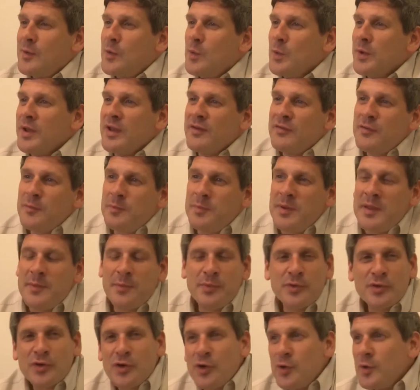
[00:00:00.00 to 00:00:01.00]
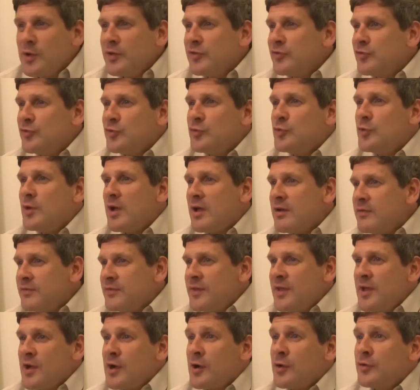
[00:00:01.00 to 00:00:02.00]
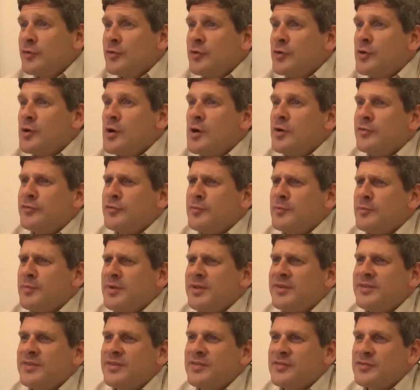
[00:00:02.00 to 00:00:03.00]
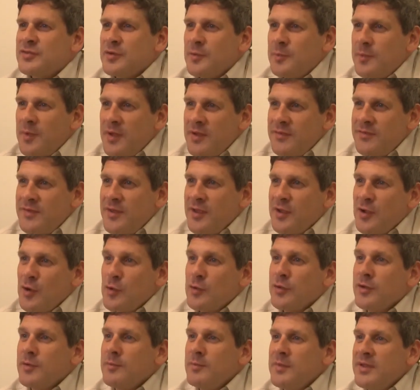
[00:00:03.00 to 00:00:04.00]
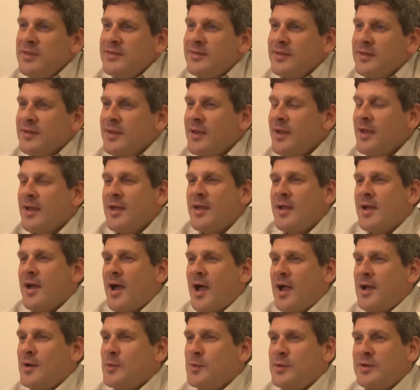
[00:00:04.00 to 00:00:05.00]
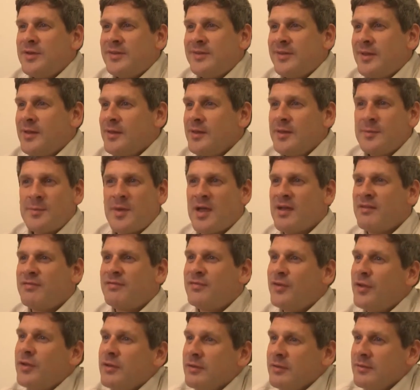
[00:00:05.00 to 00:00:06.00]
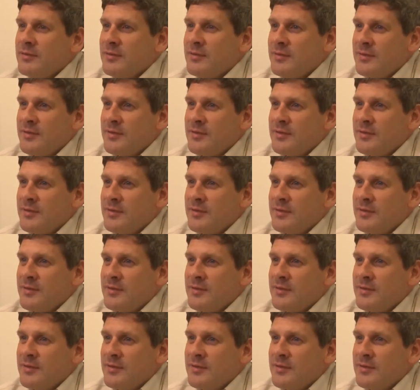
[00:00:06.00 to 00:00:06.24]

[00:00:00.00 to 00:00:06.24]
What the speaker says: Whatever people go and do, if they are to go out on business trip, if they go on a meeting, I always tell them have fun.